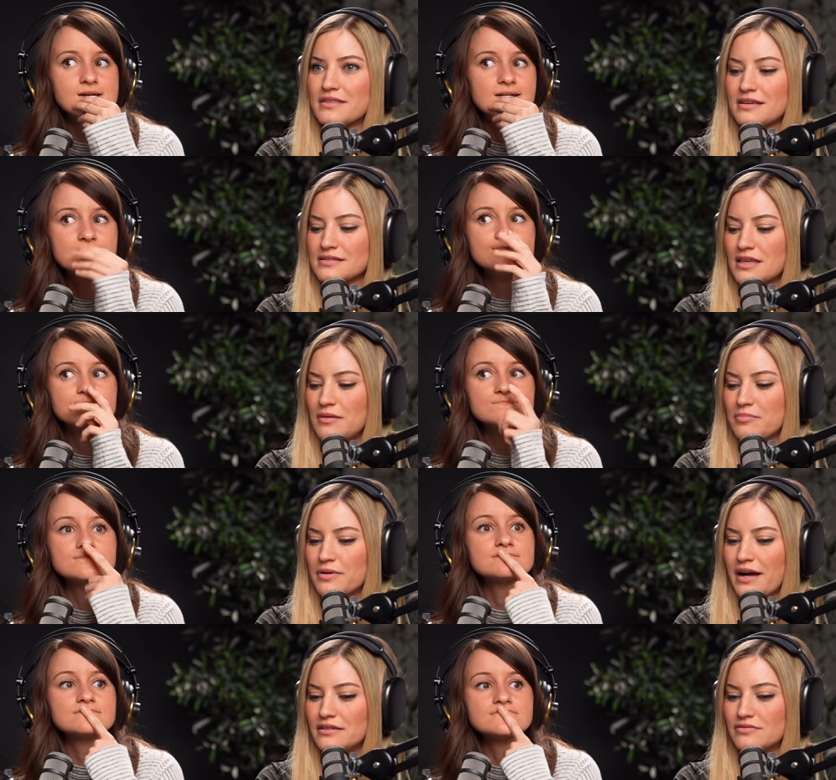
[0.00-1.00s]
Speaker 1: things keep
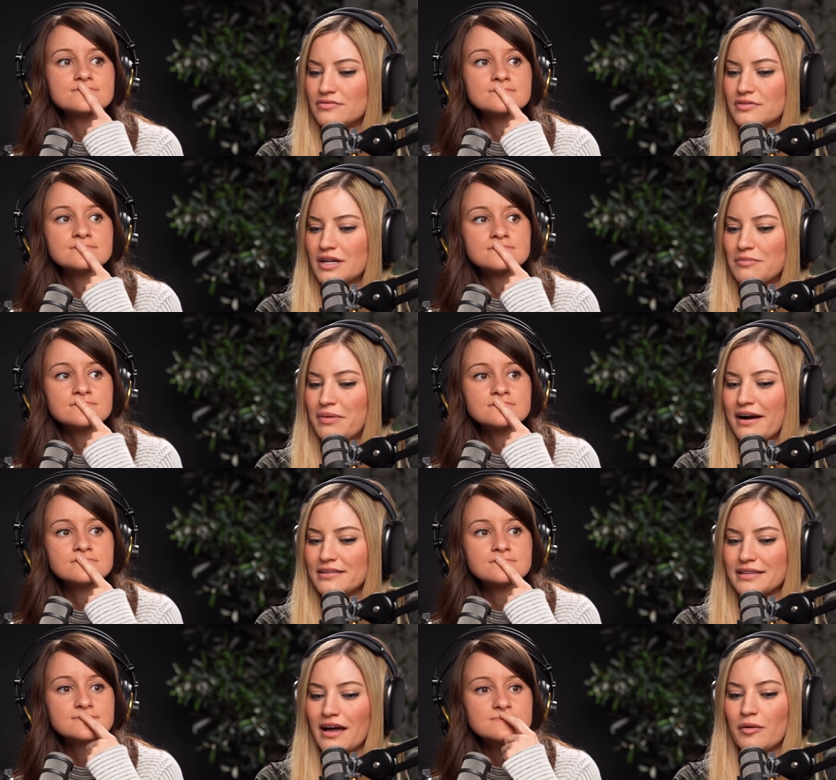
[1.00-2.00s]
kind of
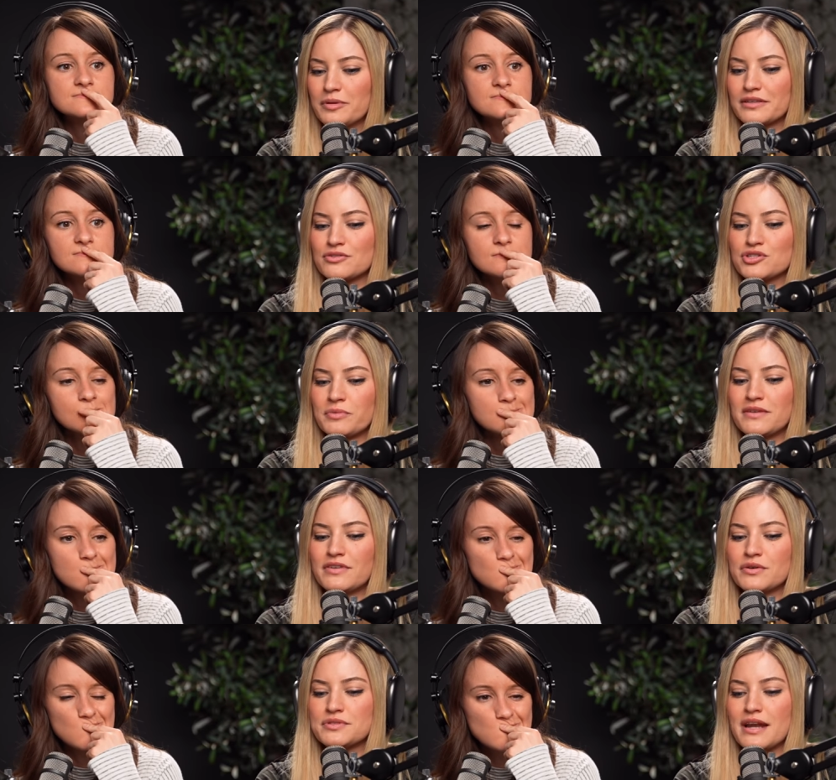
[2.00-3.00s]
piling up. Like there's so many
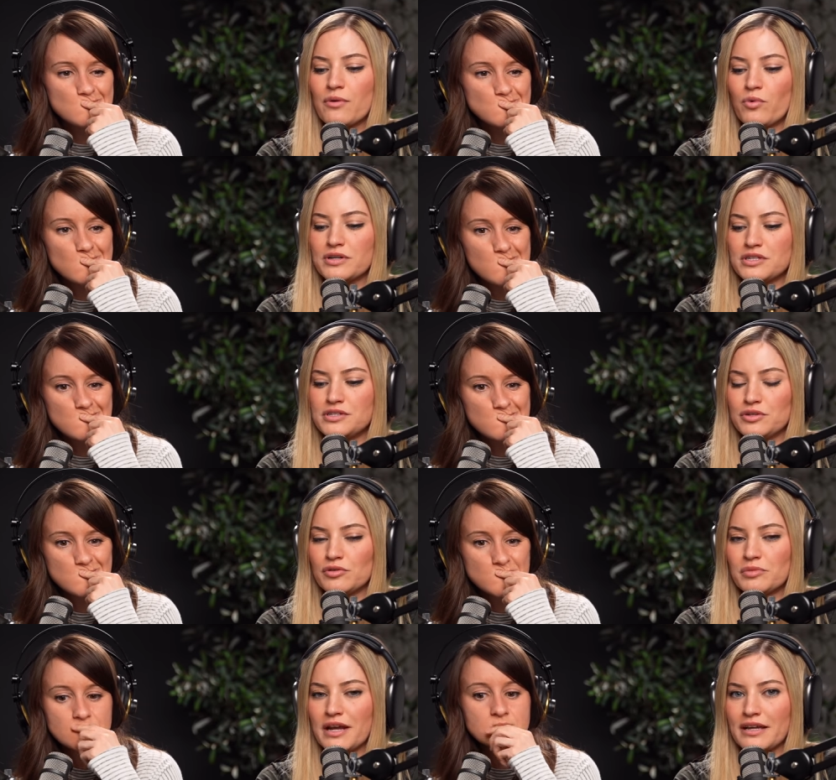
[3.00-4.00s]
videos that I want to do,
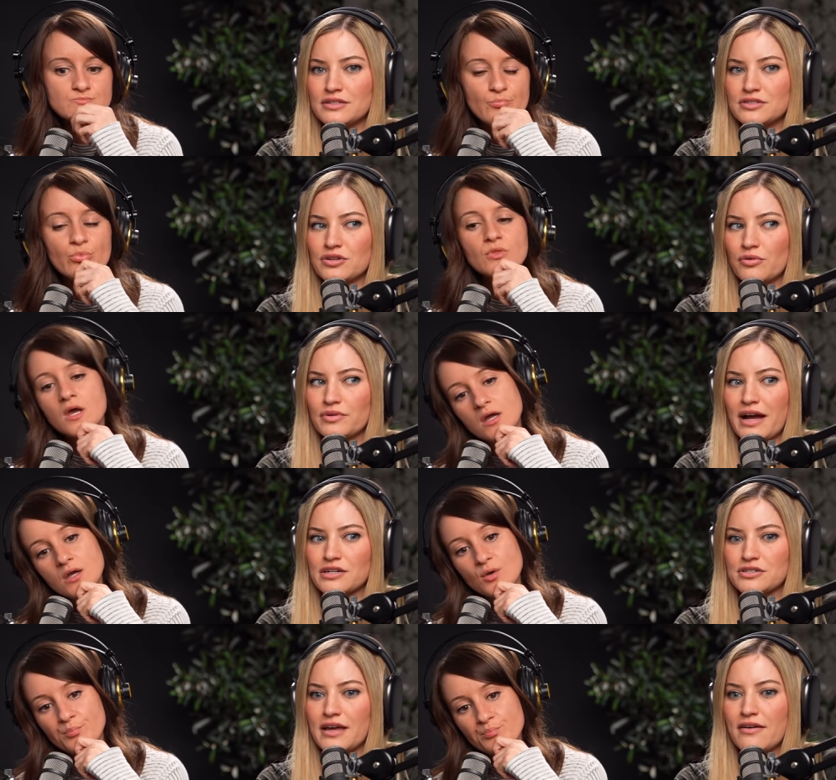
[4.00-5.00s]
but I don't
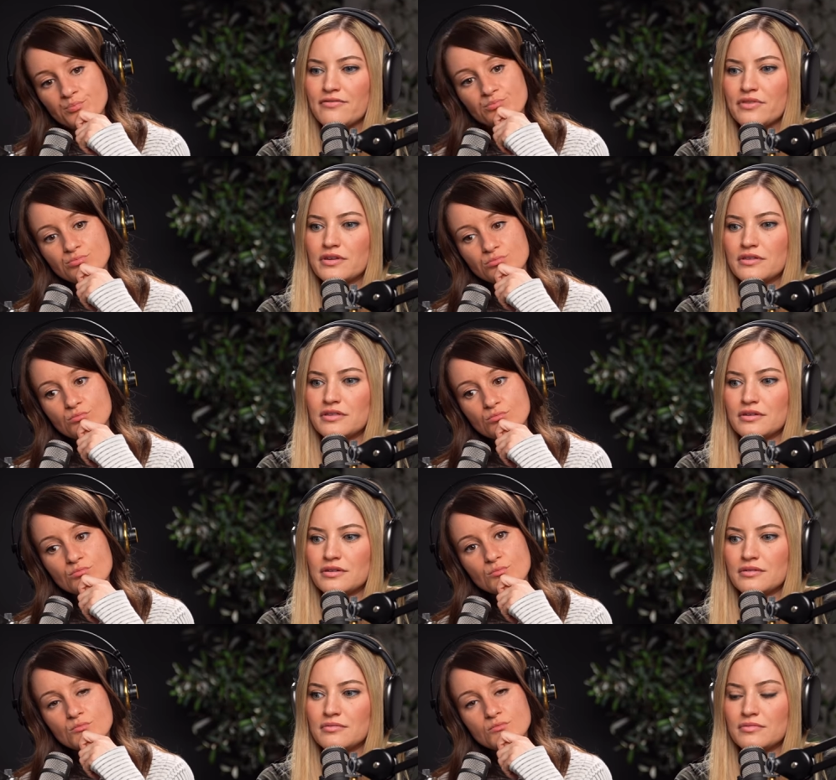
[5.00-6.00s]
actually have the the
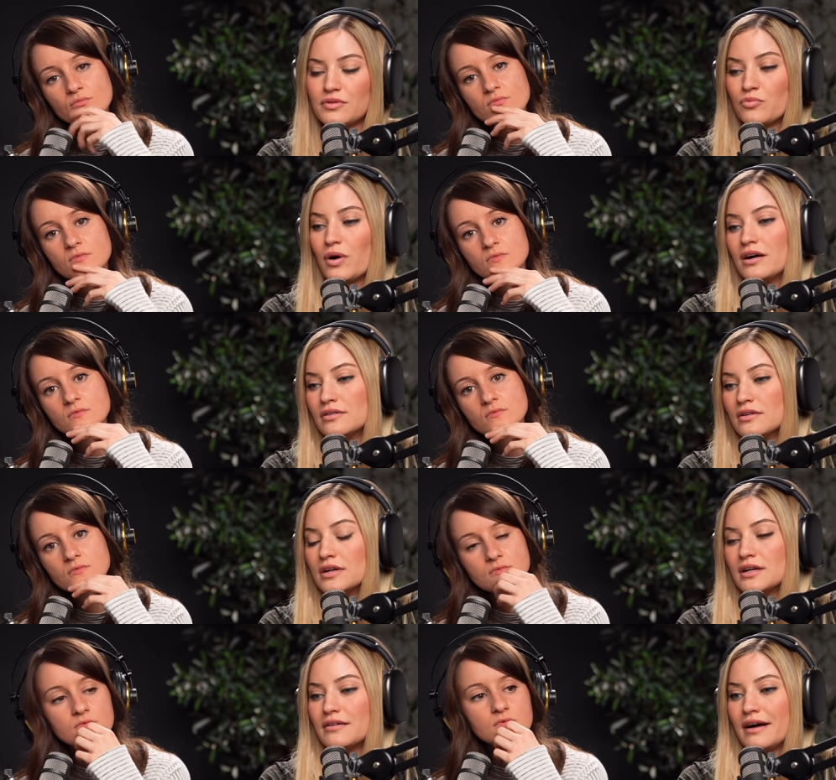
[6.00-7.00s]
well,
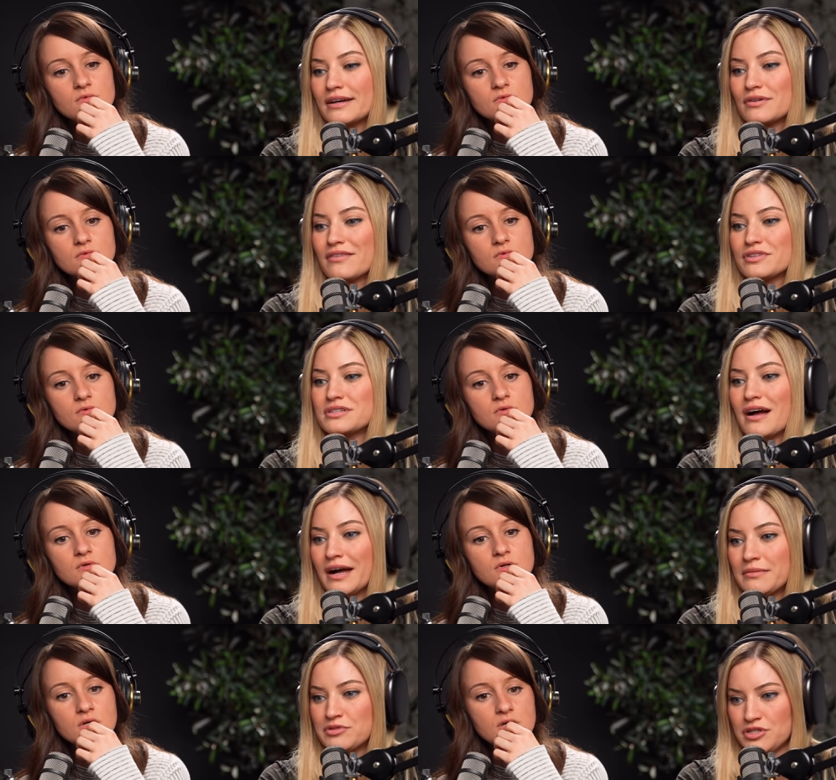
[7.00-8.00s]
I don't have the
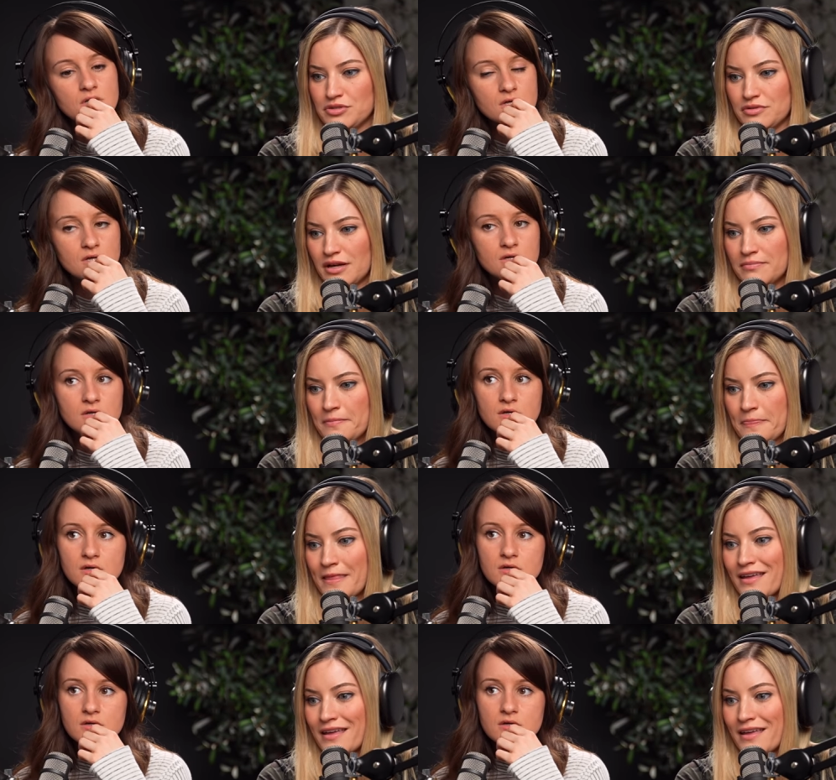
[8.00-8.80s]
time to do them.